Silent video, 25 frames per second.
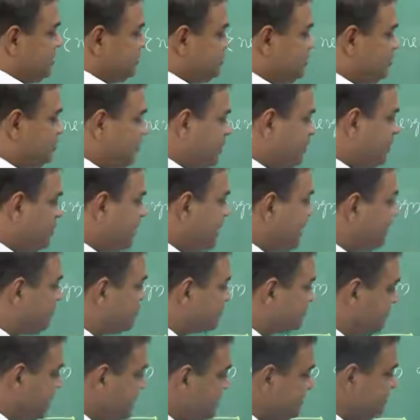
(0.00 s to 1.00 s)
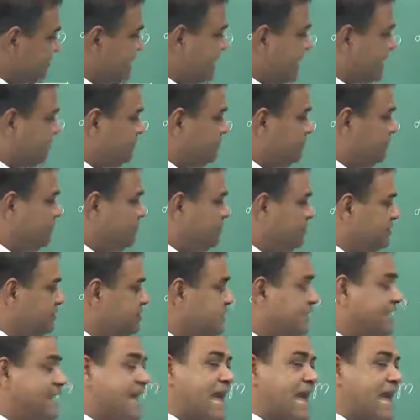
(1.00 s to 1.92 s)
So, people have seen that the